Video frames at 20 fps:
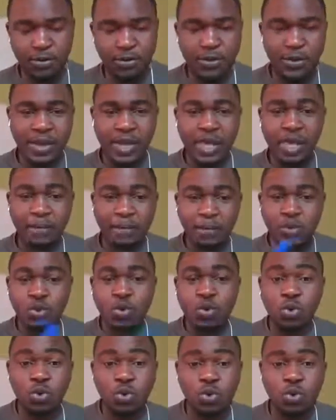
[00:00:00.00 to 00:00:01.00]
we were able to
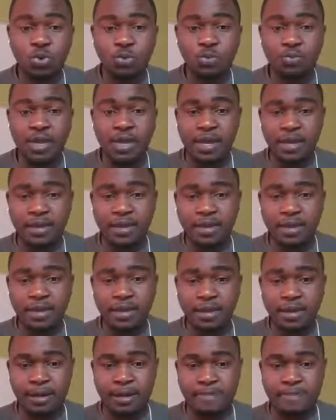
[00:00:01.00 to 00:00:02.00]
also make
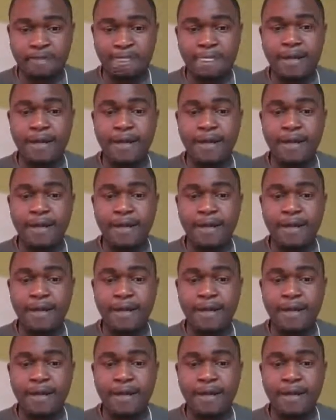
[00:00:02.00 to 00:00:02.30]
a